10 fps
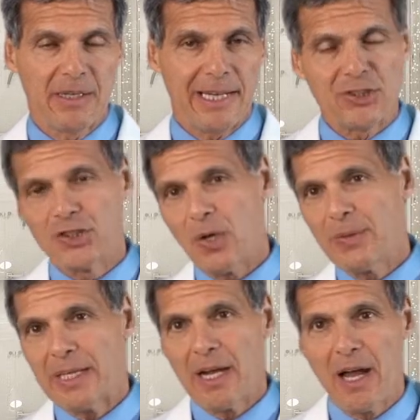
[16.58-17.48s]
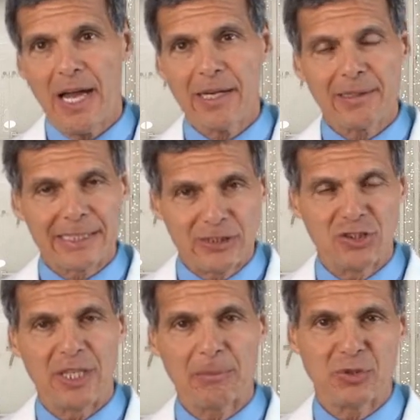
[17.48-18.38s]
It showed that higher
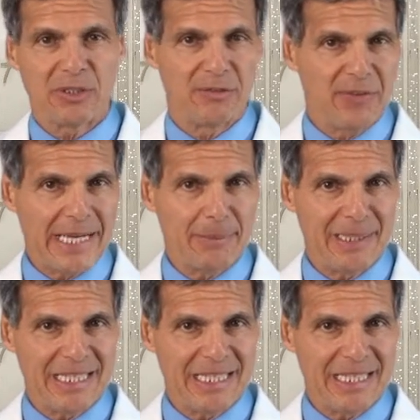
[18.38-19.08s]
consumption of vitamin